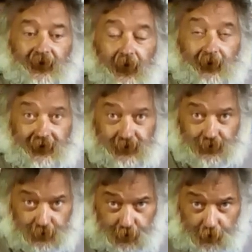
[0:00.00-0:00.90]
Now, it is
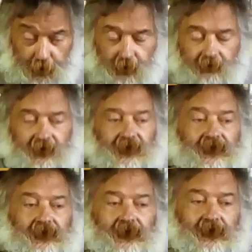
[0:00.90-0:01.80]
true
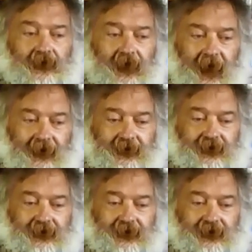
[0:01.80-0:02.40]
that